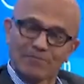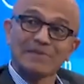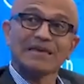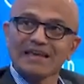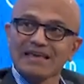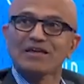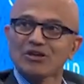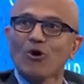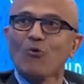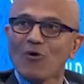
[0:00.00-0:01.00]
the meaning
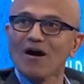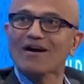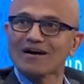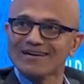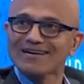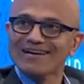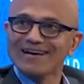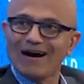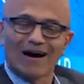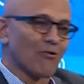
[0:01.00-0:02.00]
in your work, yeah.
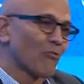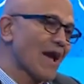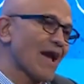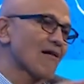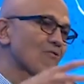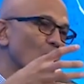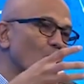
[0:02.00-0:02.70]
uh, where